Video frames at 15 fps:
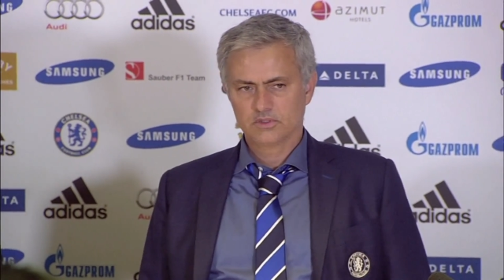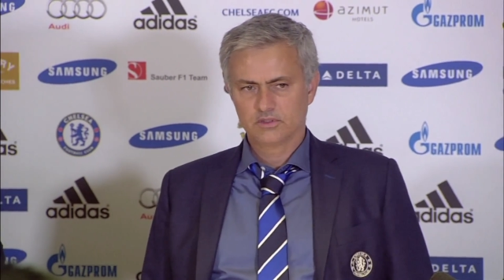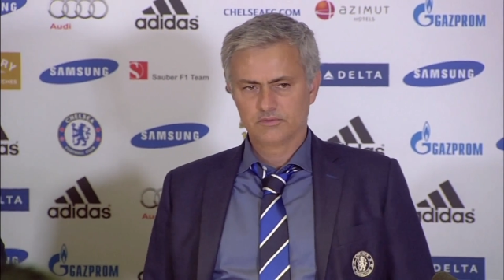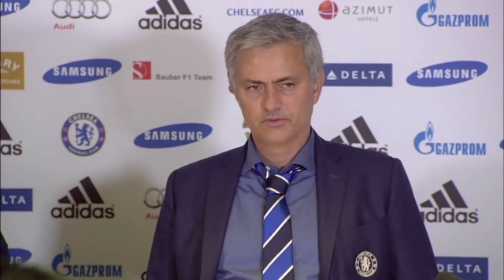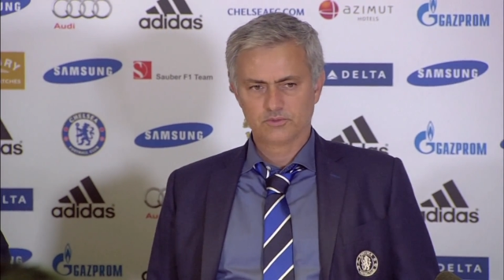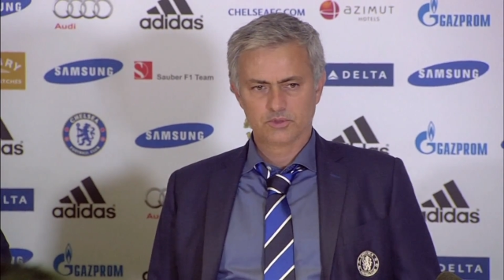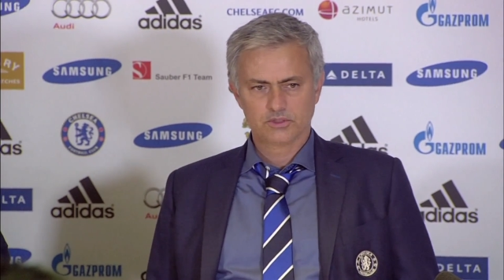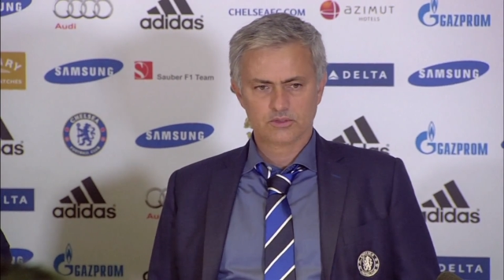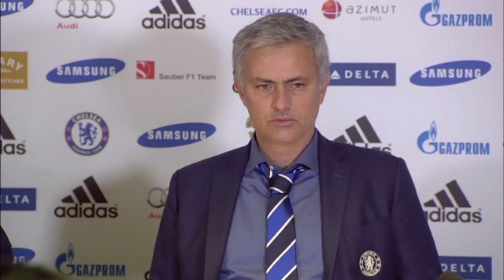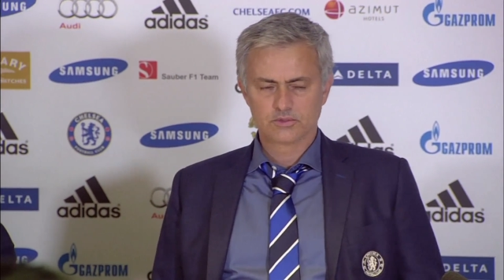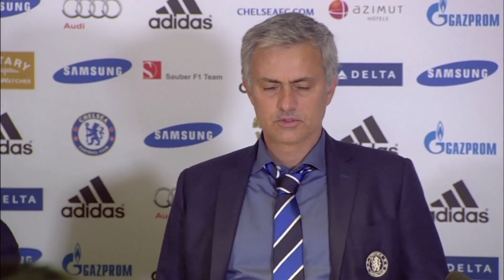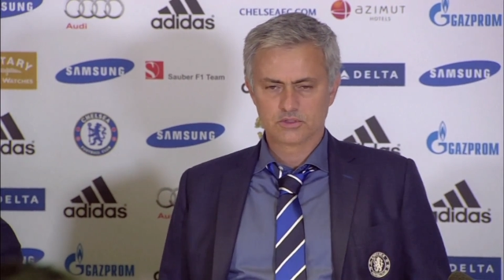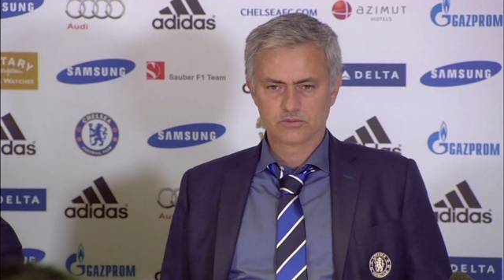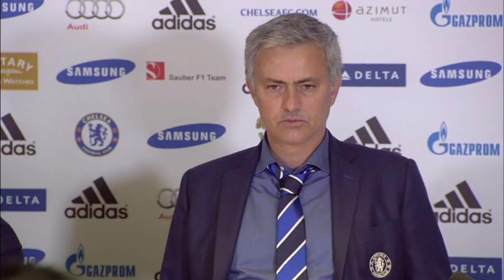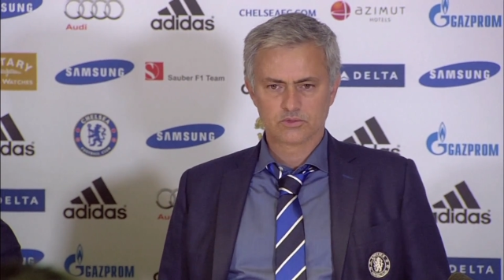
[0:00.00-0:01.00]
Even when the
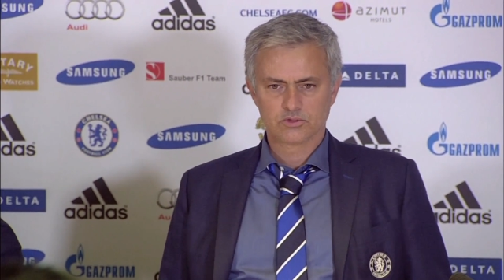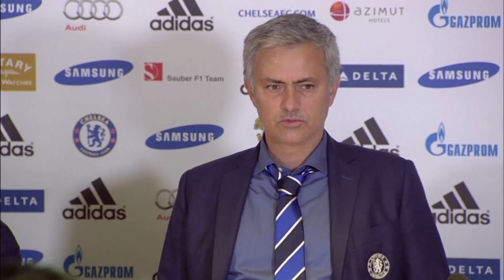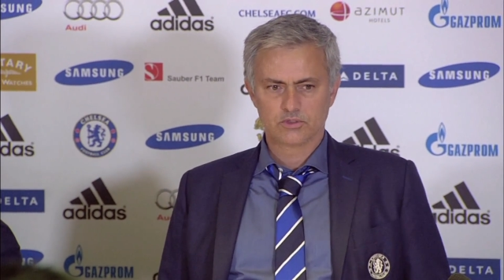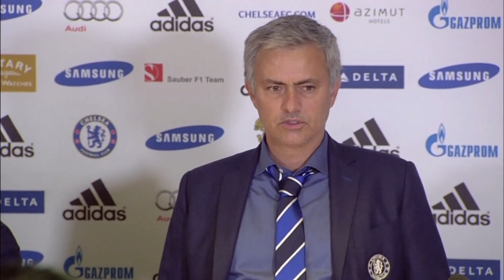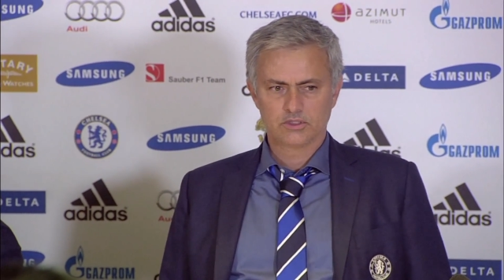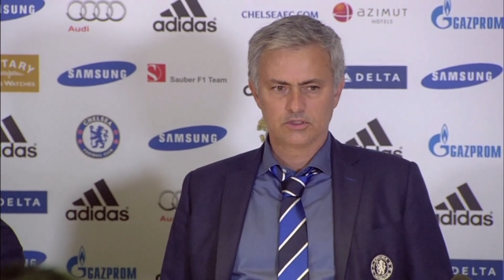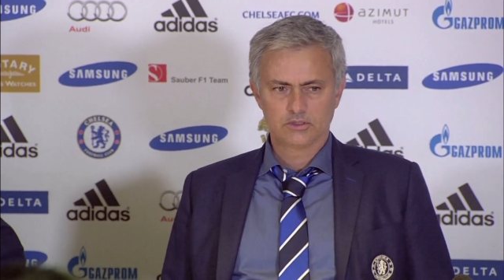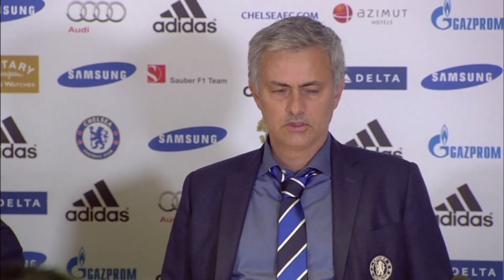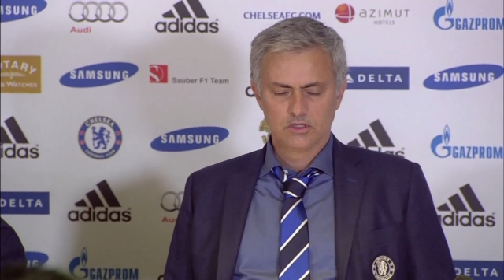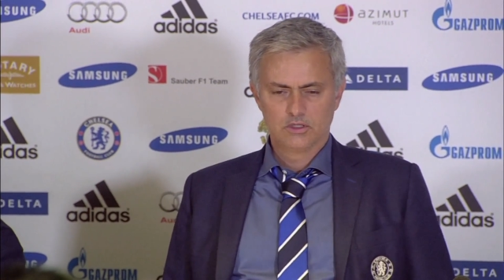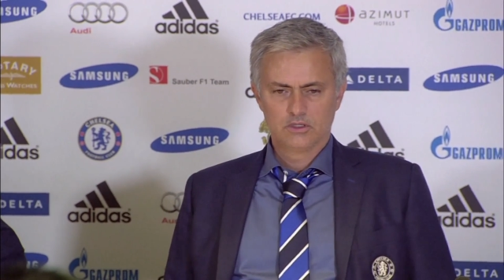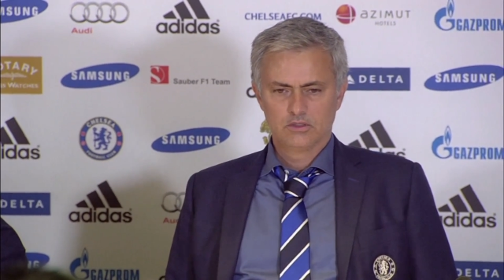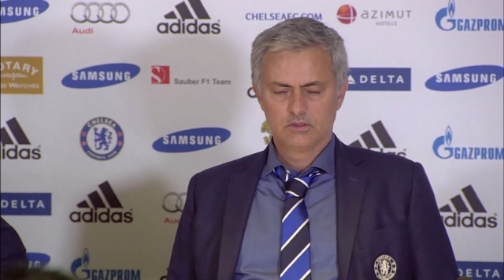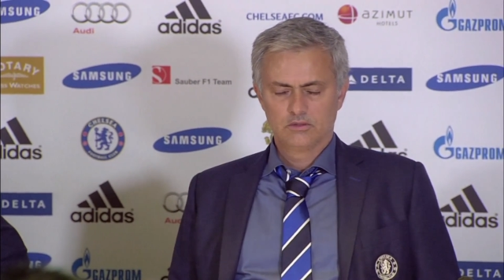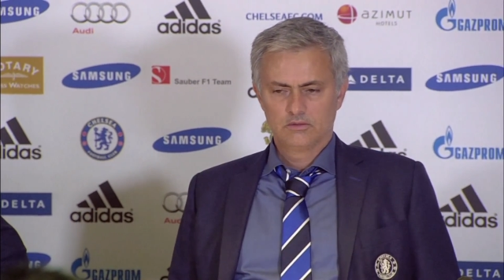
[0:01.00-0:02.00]
result was 1-0,
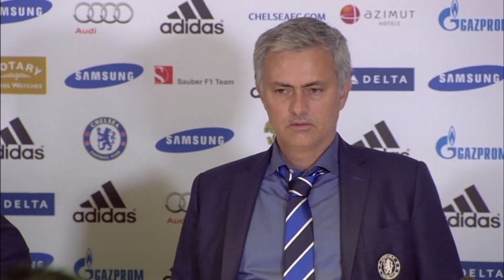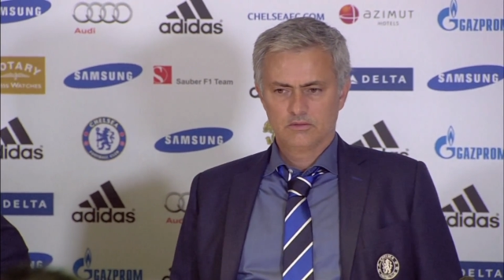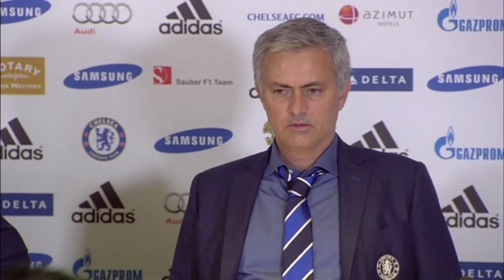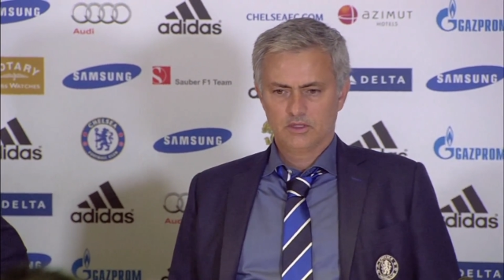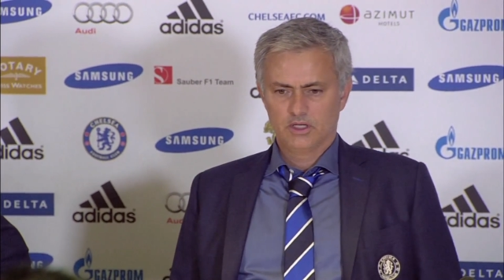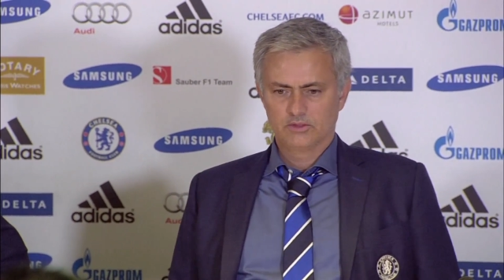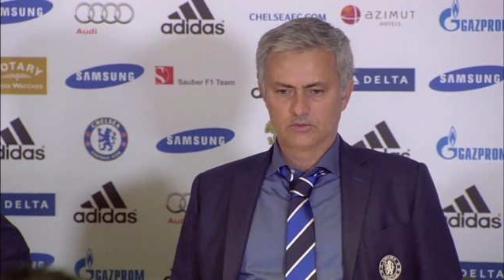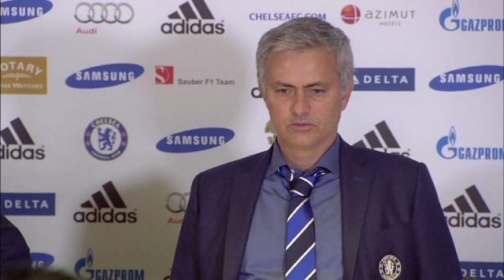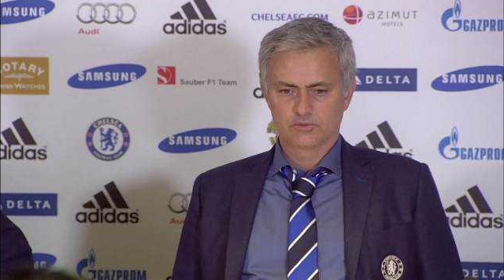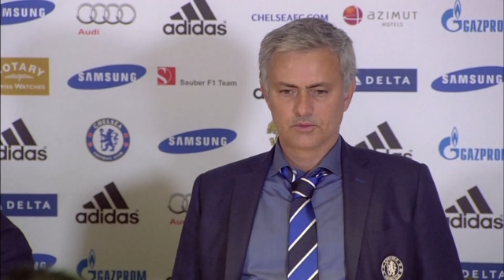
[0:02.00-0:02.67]
I don't